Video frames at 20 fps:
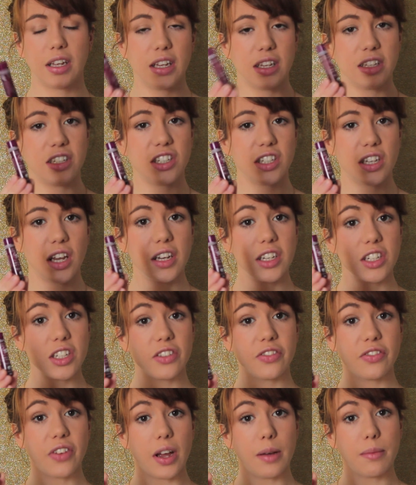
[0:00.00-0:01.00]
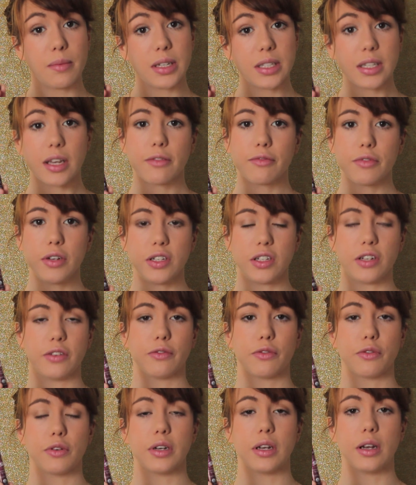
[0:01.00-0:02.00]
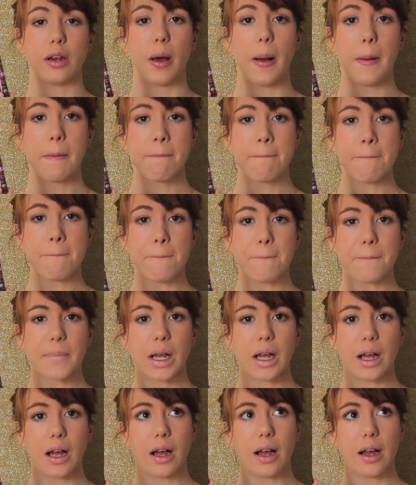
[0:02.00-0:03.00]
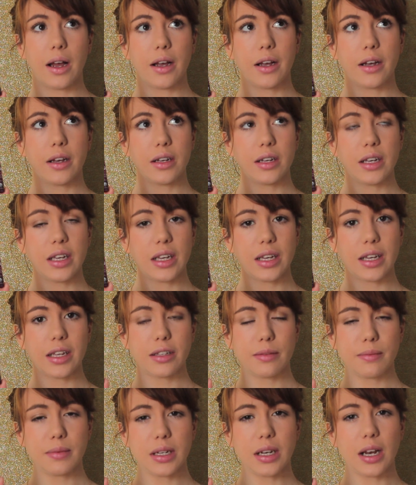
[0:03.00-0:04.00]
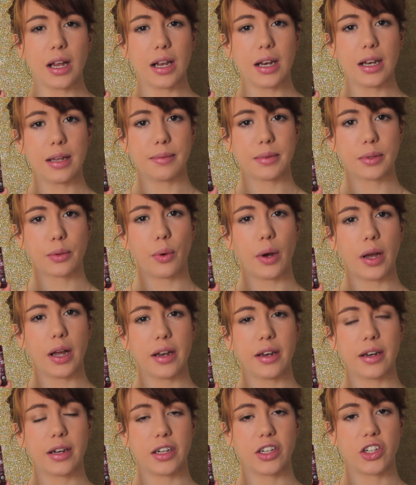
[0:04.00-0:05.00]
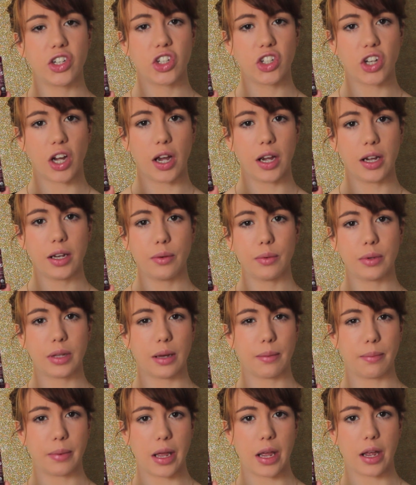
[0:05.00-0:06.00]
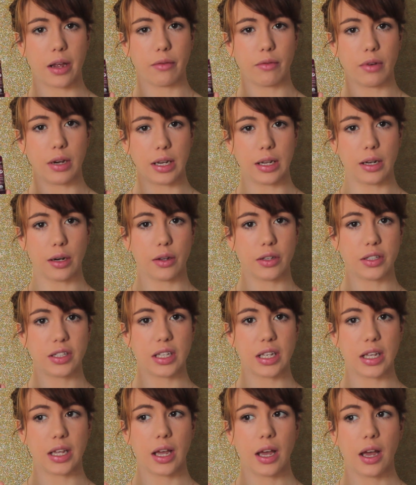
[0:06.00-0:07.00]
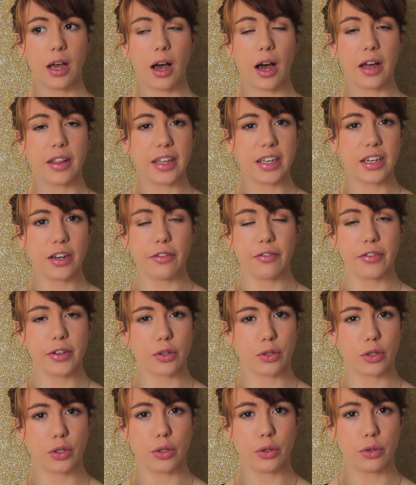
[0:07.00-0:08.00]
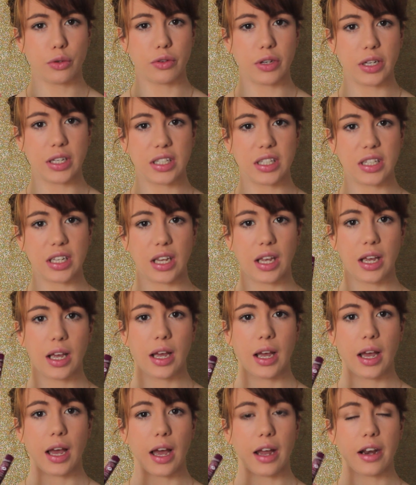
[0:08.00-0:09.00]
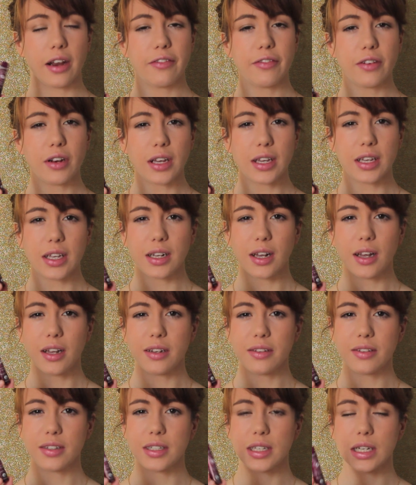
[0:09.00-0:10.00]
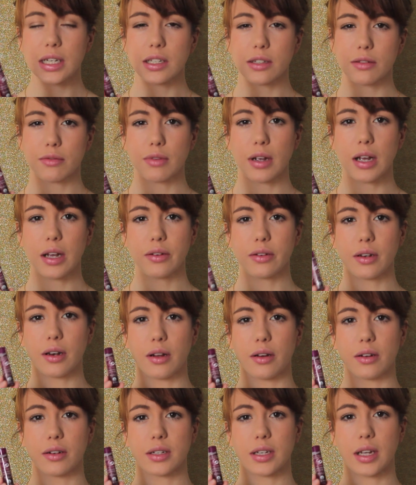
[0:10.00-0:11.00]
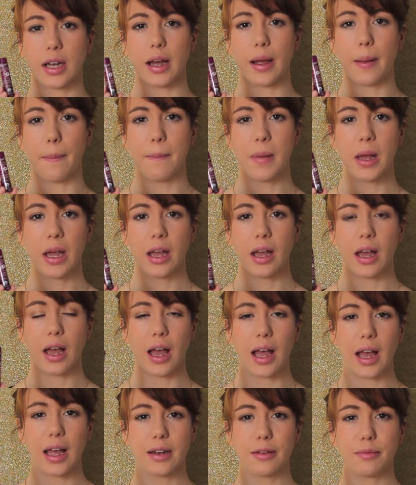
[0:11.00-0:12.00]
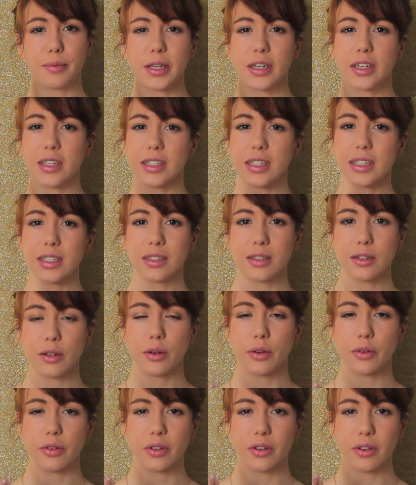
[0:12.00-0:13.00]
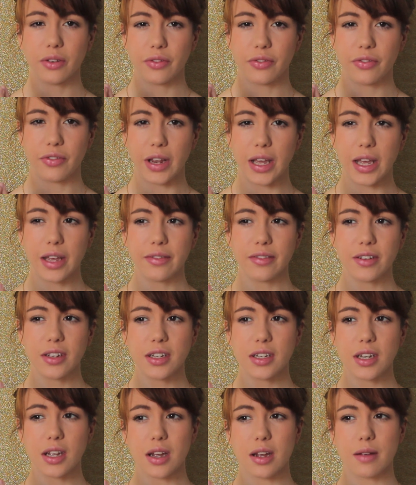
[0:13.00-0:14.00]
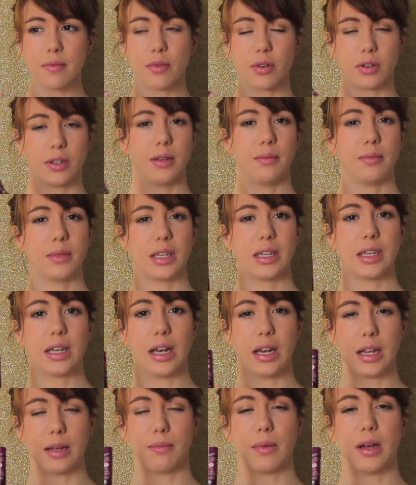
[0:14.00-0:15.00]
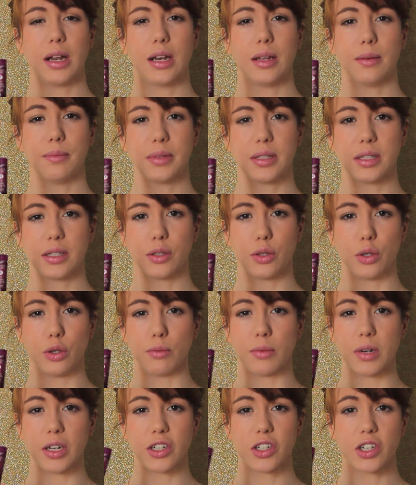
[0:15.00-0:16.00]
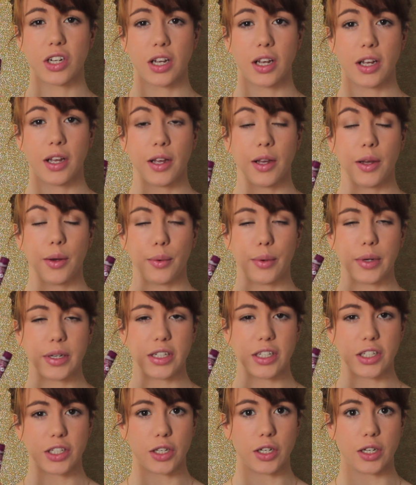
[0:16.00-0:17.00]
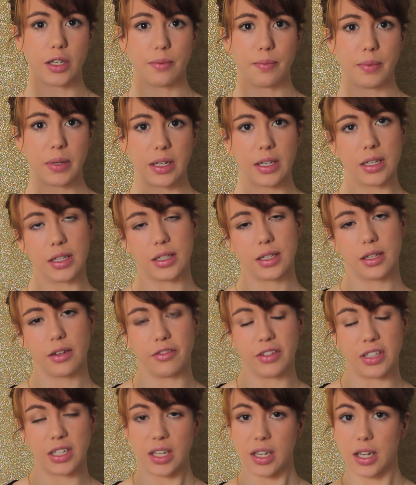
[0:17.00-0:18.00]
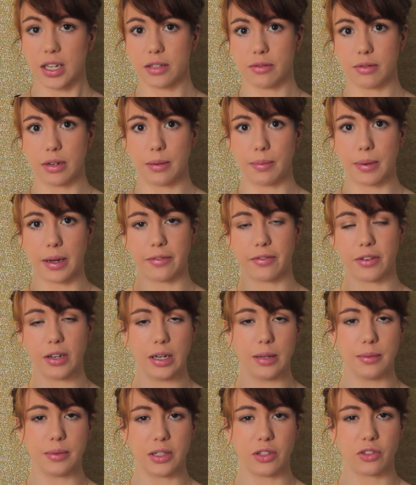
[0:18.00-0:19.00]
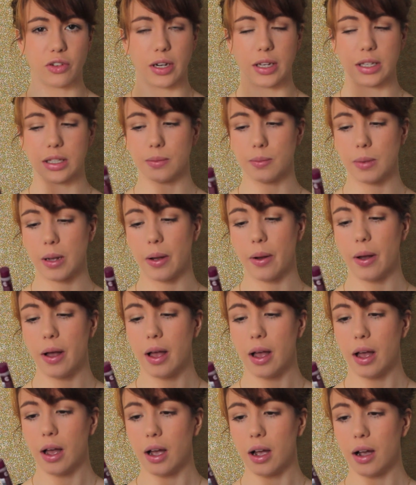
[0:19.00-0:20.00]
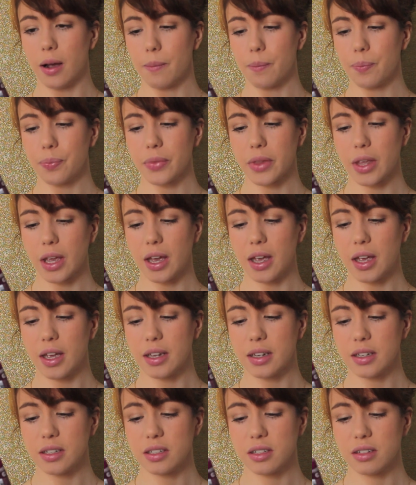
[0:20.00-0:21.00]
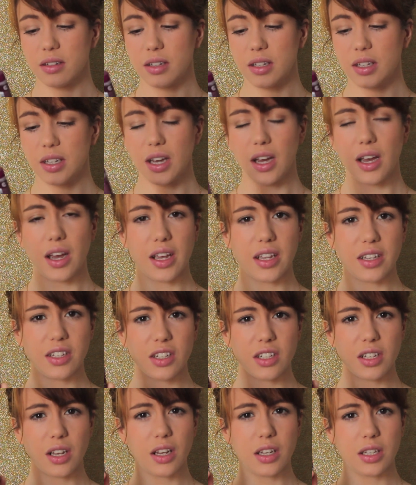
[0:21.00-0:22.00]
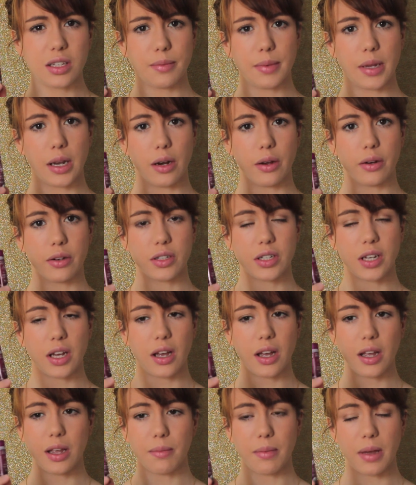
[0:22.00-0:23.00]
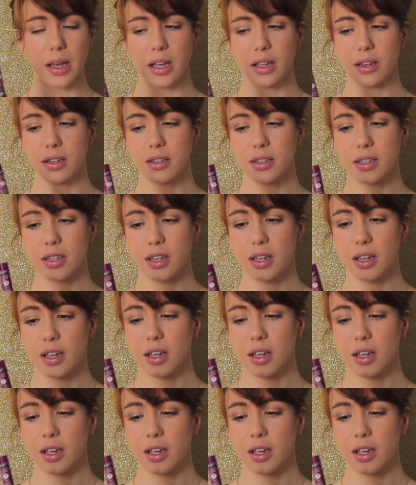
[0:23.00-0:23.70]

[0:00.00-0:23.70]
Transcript: is just, I just find myself reaching for it a lot. It gives me my lips quite a nice shine without being really glossy. They don't feel too greasy, and I feel like it kind of sticks around a long time. And because it's not flavoured, I'm not tempted to lick my lips too much, which is good, because obviously that's really bad for your lips, it dries them out. And yeah, it's just lasted me a long time, and